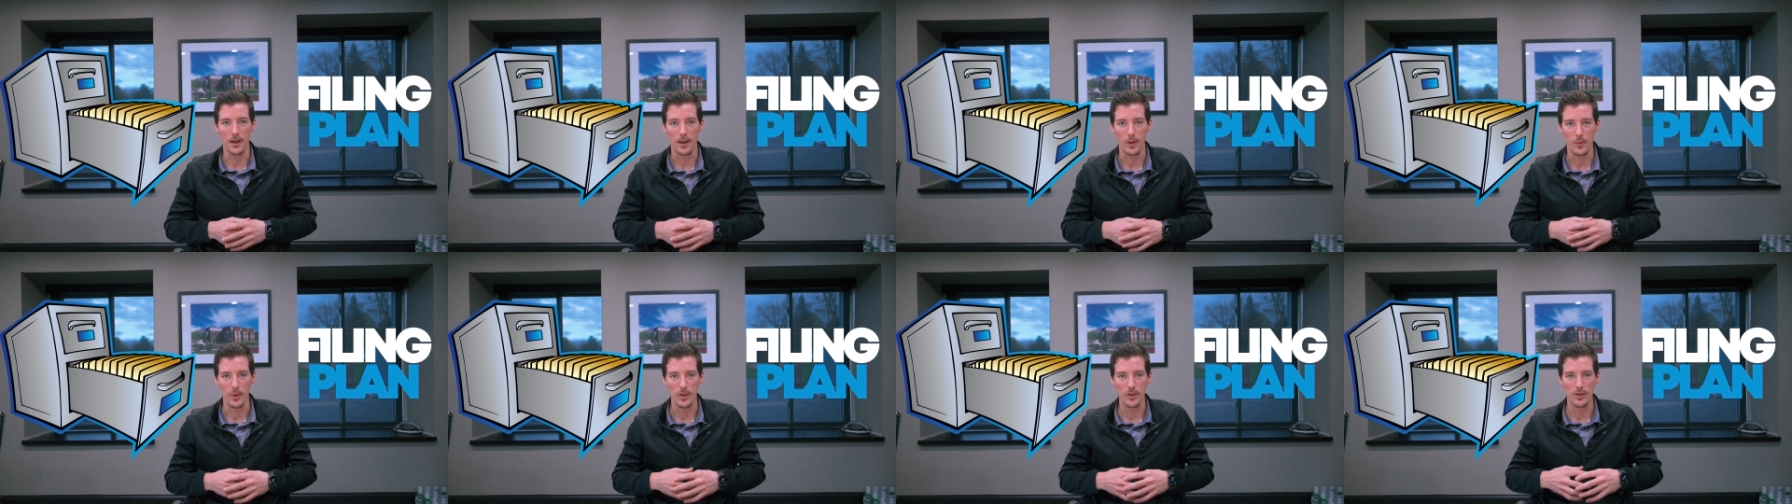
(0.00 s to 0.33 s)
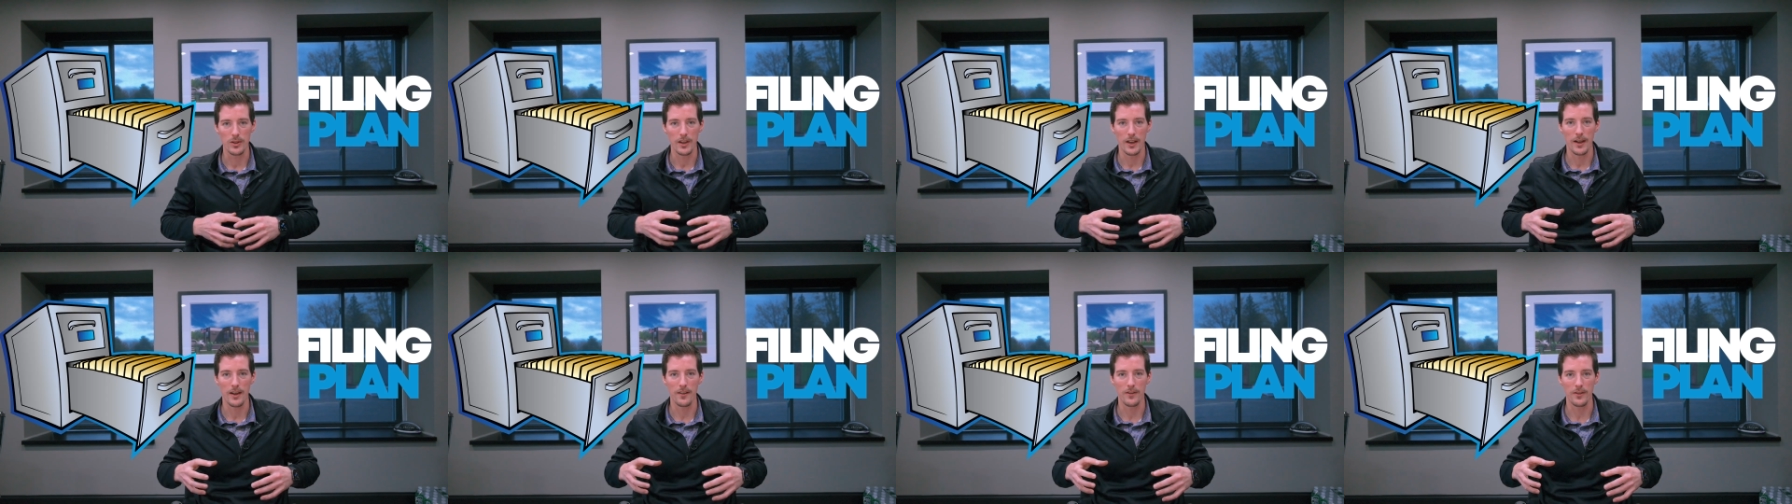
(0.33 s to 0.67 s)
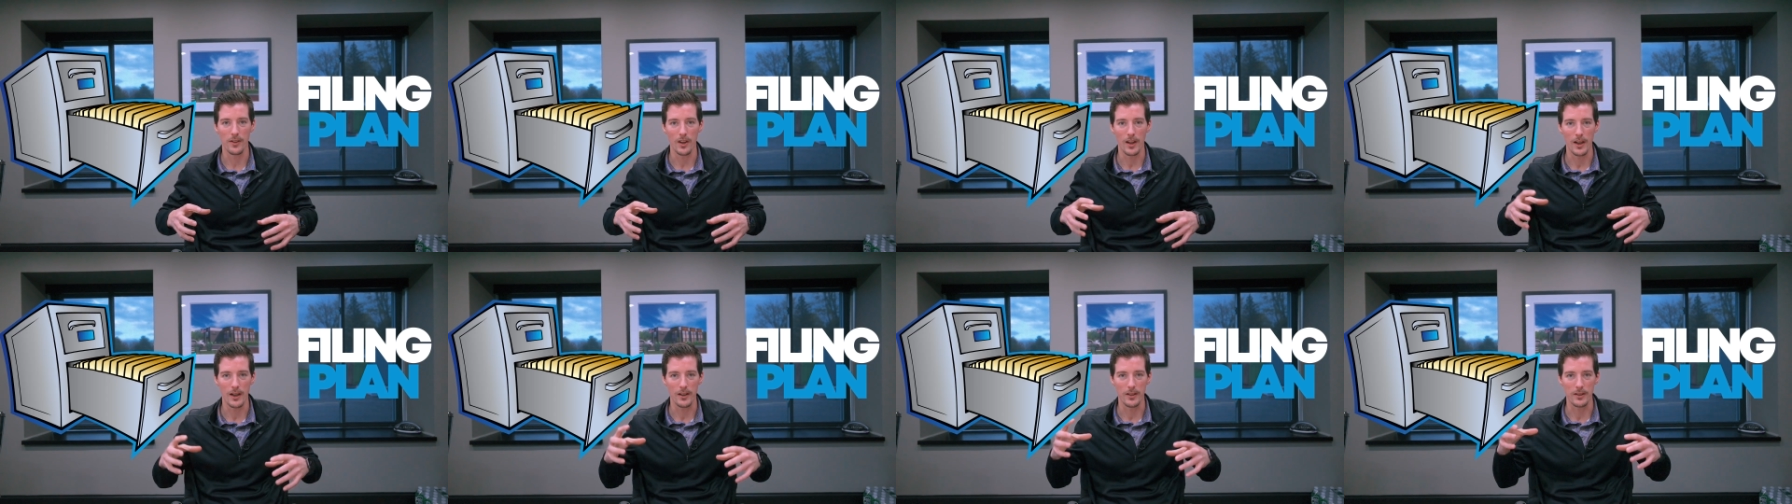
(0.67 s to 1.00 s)
We used to have a
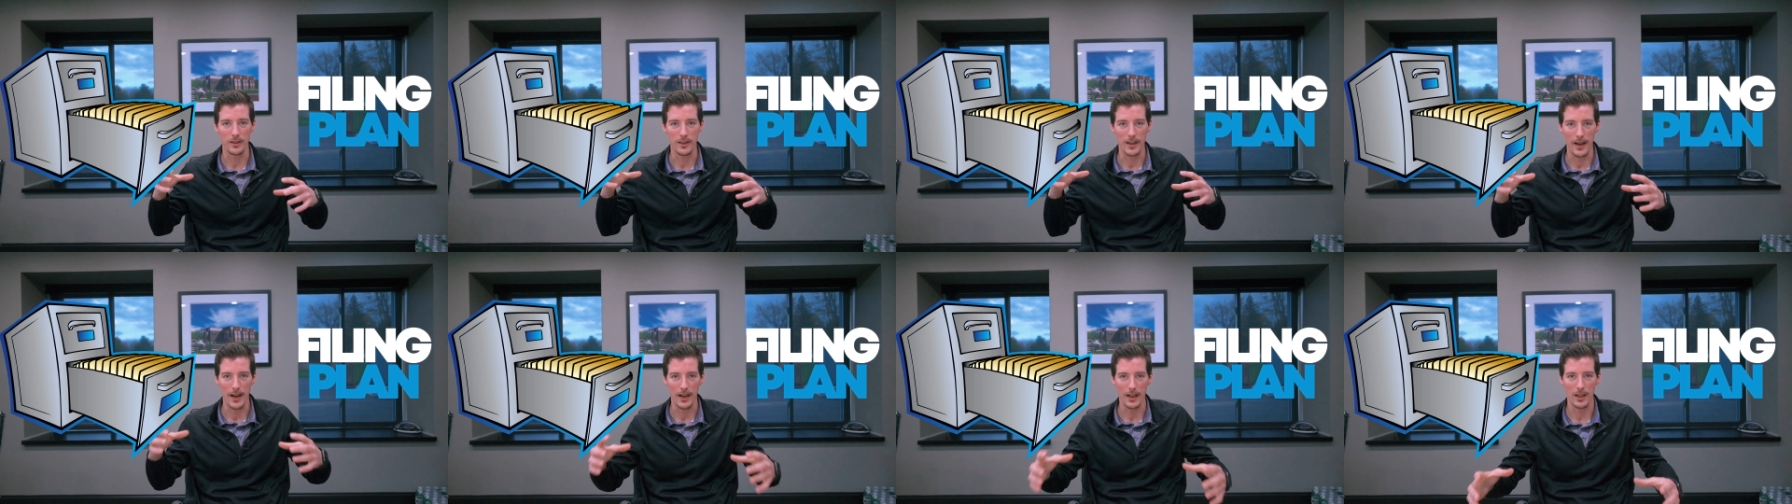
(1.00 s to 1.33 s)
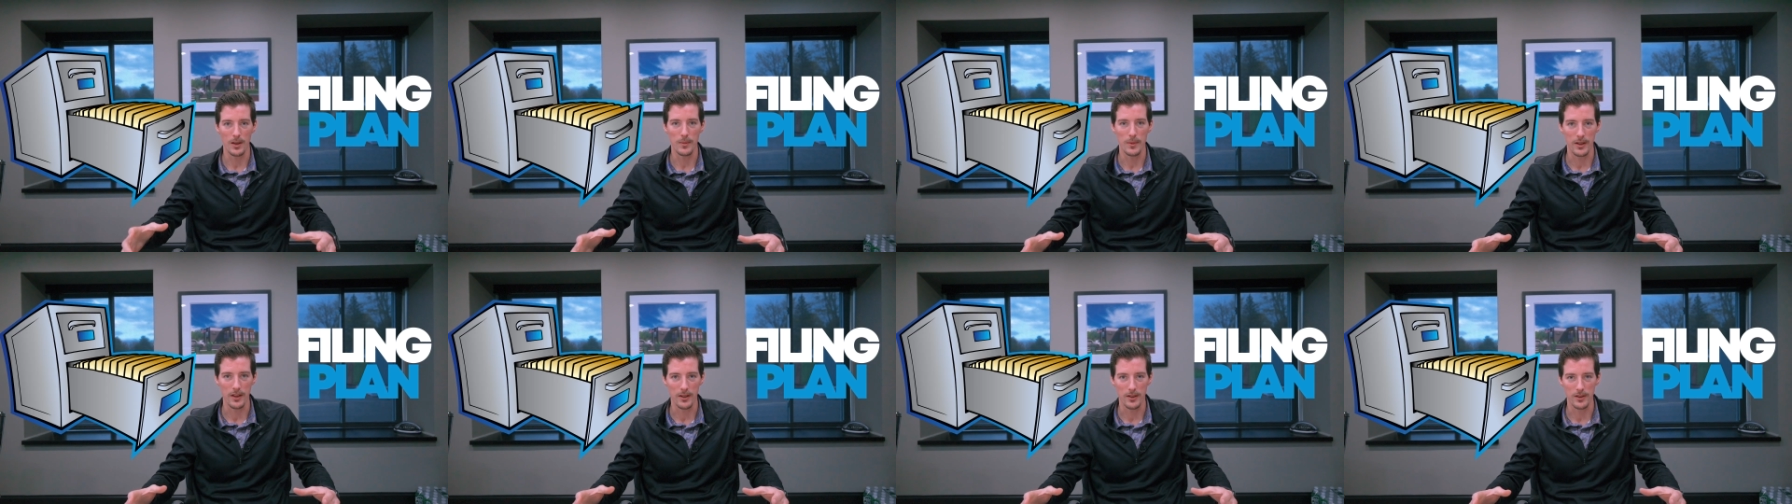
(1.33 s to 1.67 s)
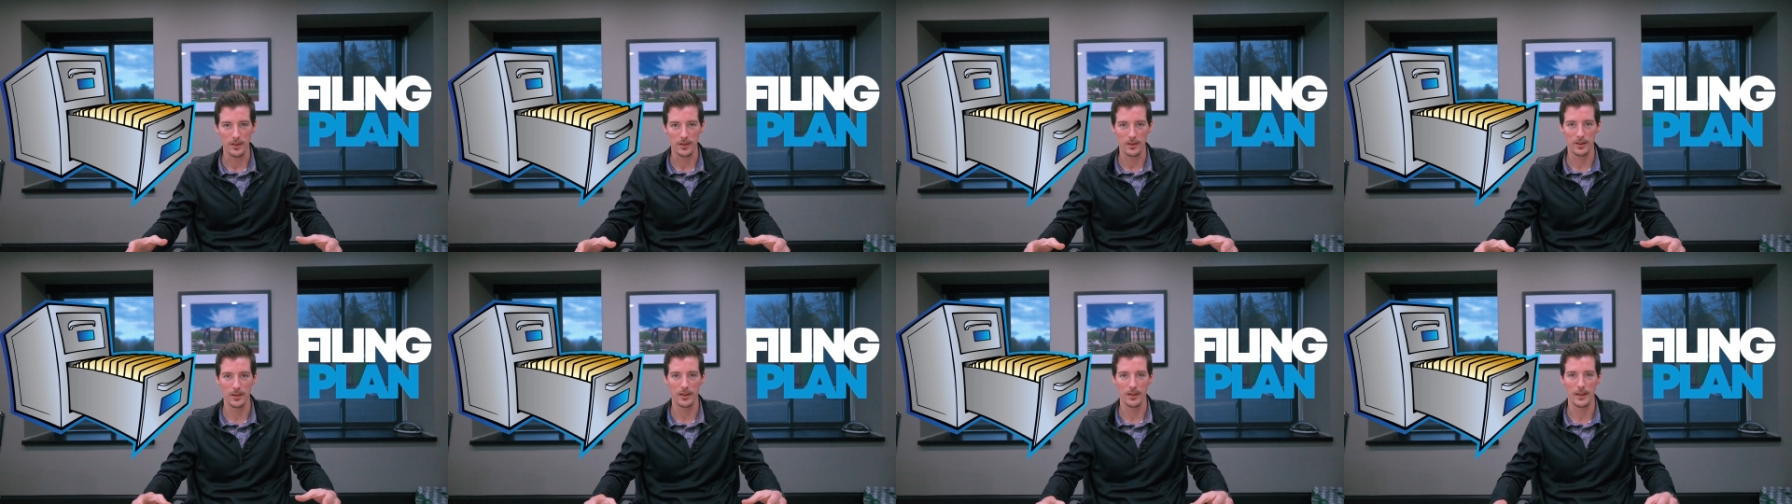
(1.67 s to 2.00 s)
lot of
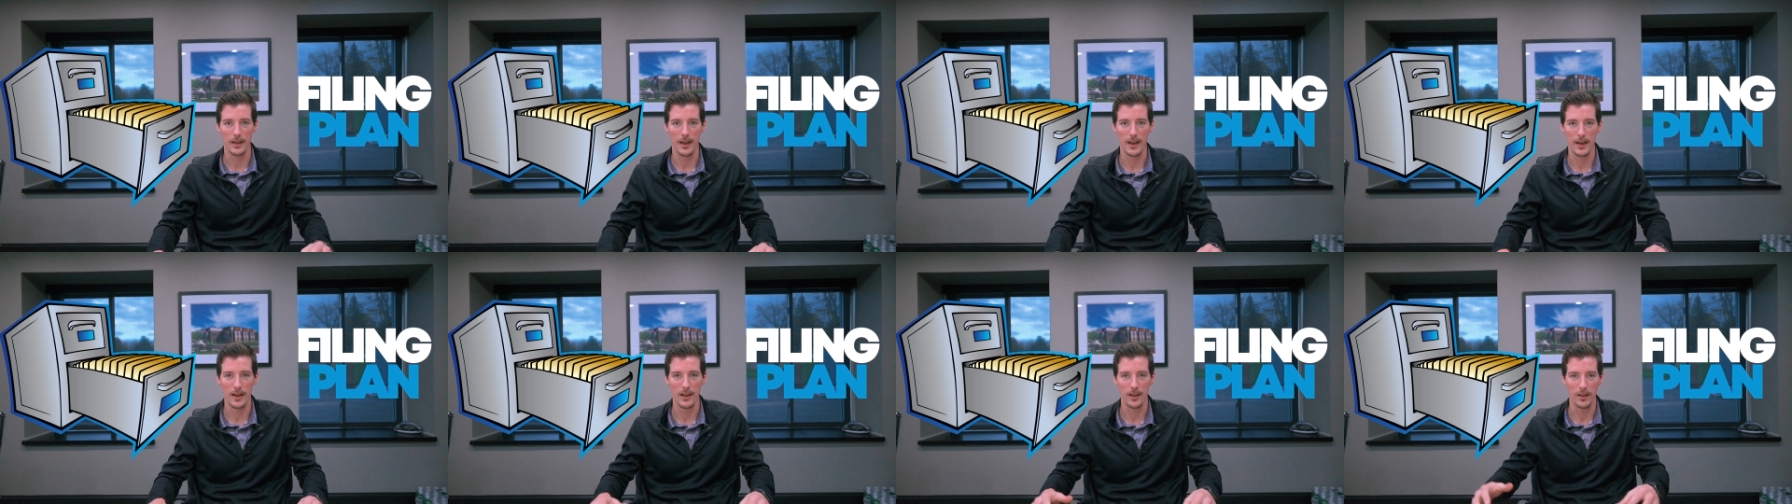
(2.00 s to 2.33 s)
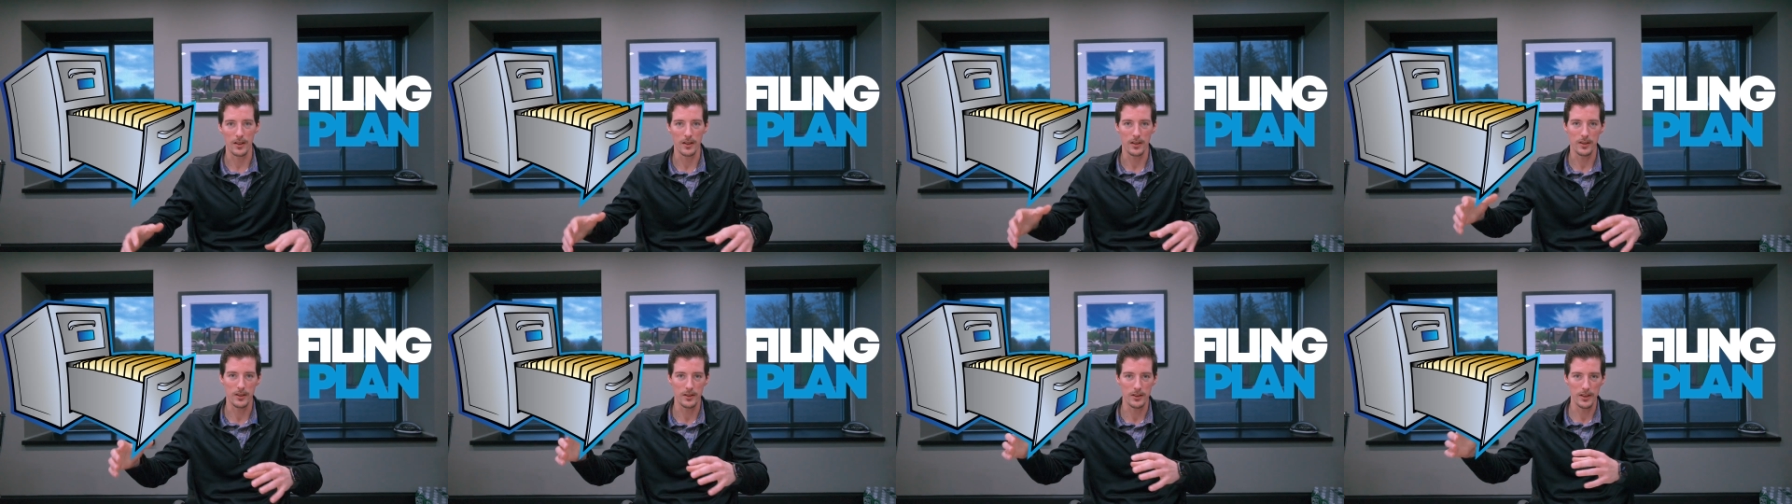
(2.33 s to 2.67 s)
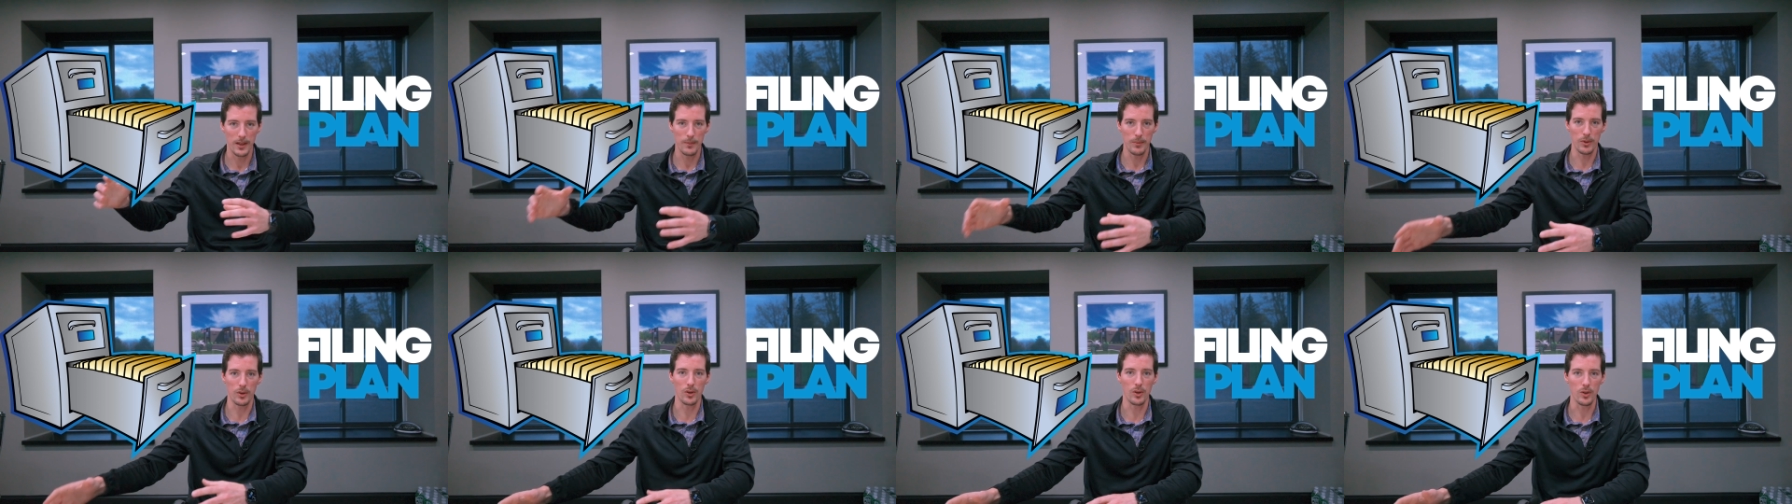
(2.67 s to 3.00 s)
documents at a
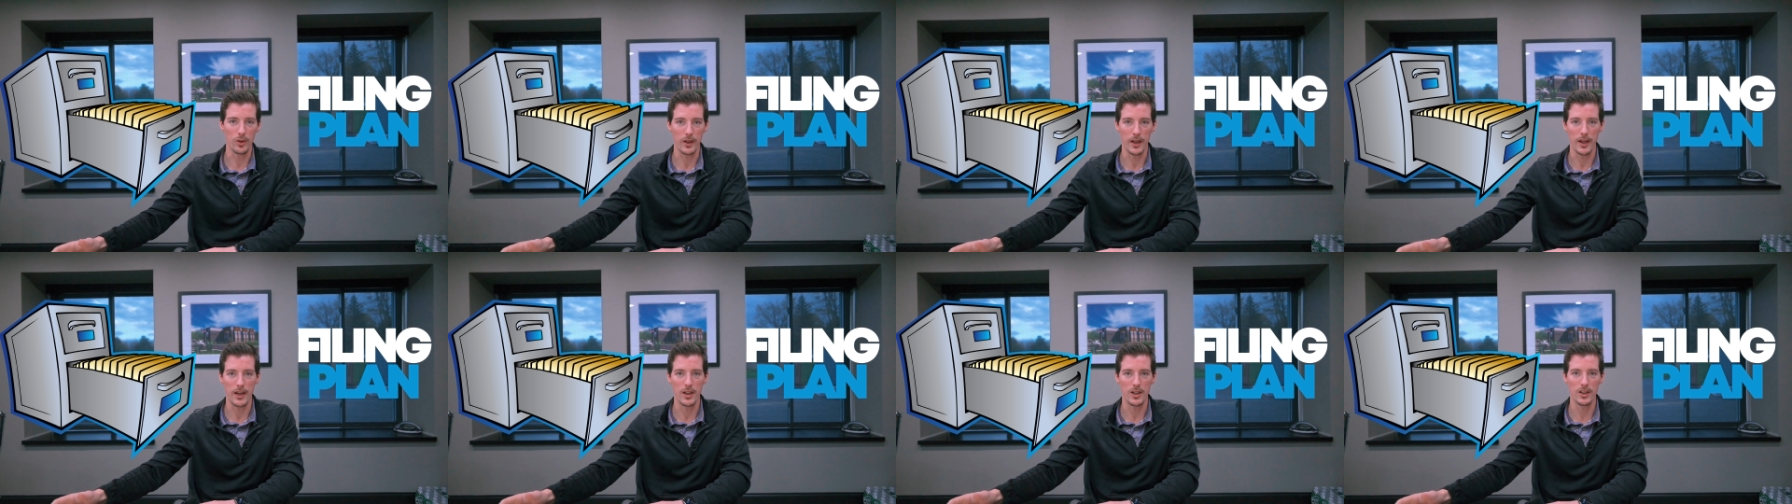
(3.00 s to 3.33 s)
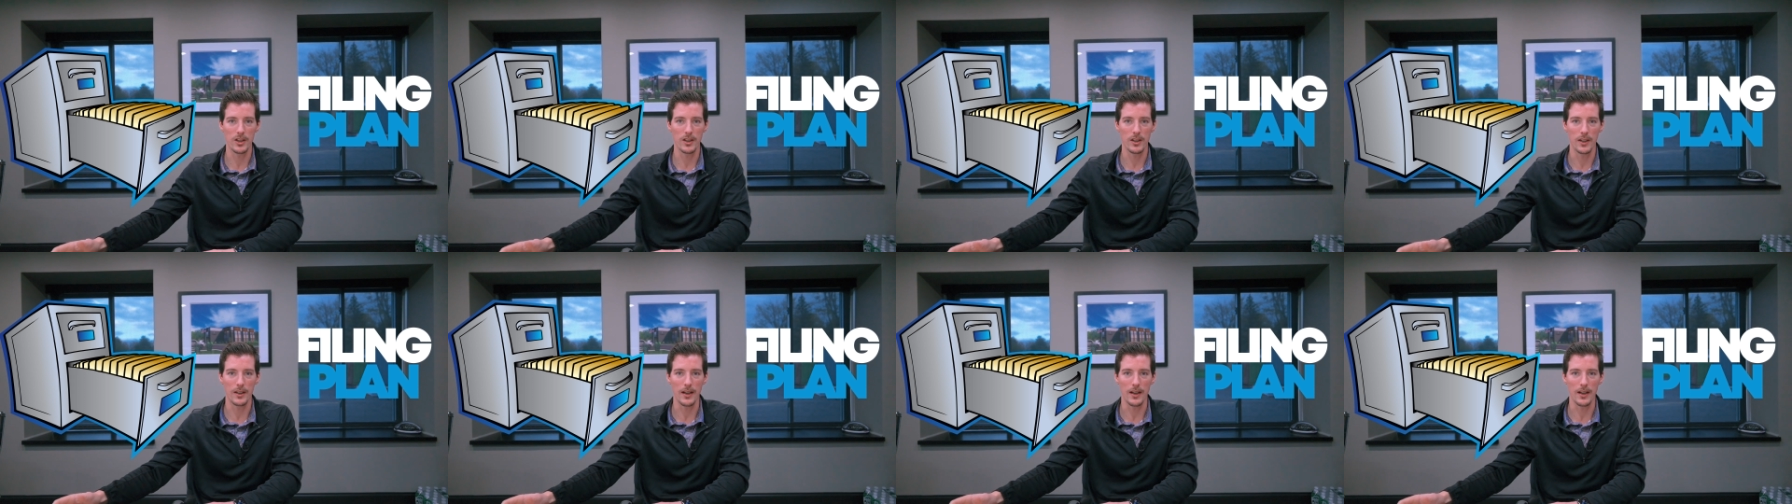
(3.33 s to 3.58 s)
separate location,